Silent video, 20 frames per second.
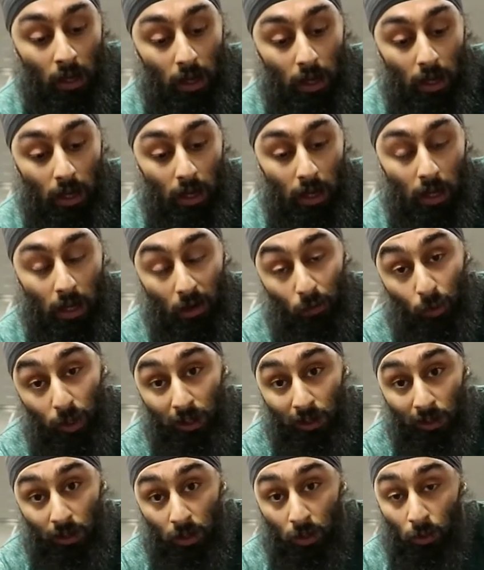uh, and
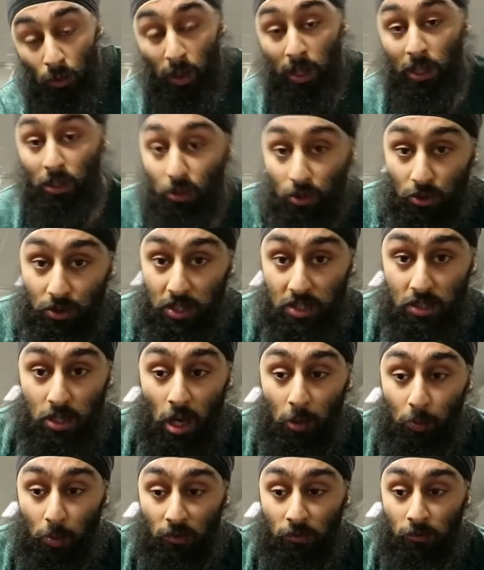when you, when you do this
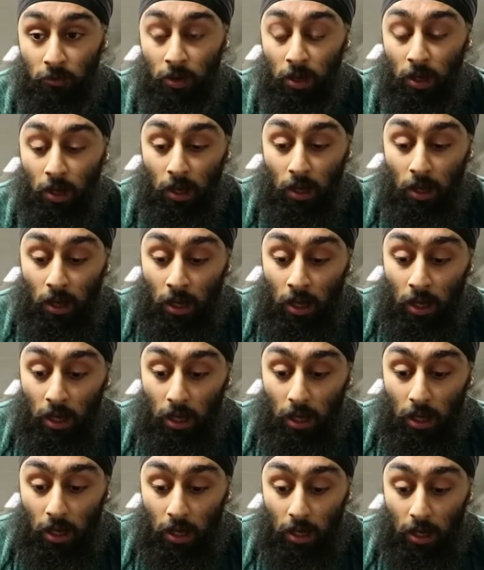type of
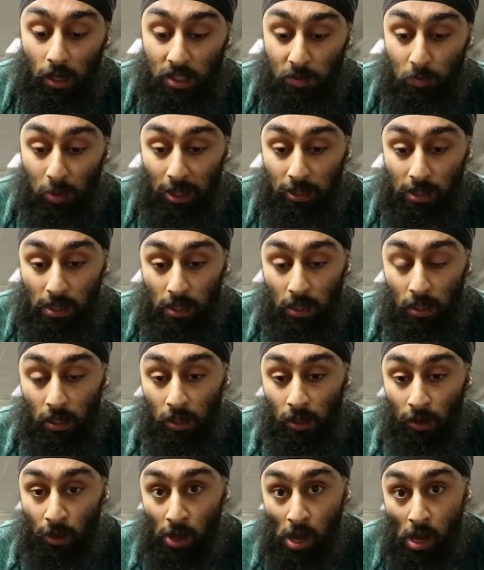uh, split
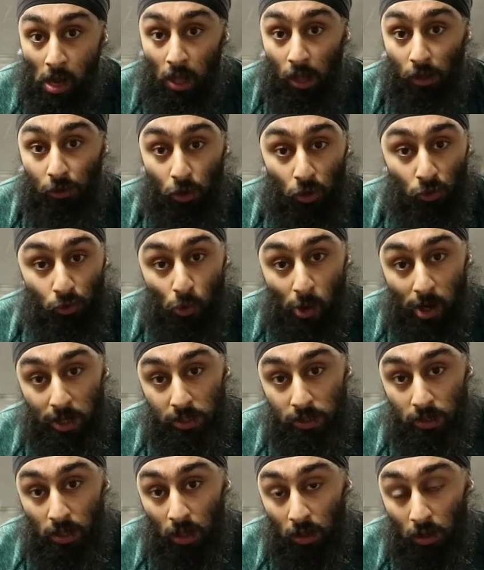don't
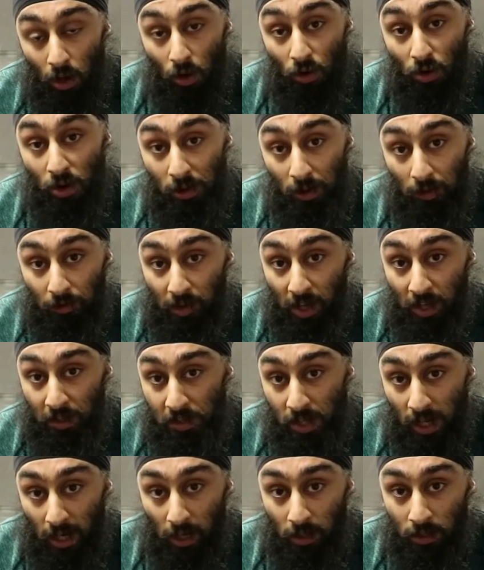rest longer than
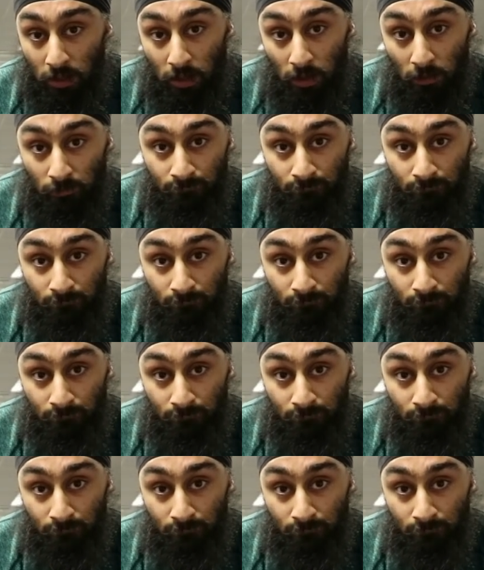10 seconds